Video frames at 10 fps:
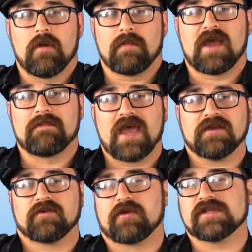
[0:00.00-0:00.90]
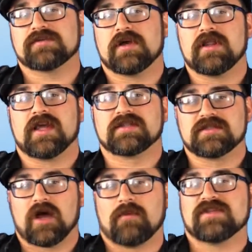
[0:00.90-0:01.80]
by Matt Cresswell and
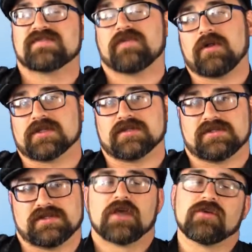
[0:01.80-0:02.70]
Thomas Vollans.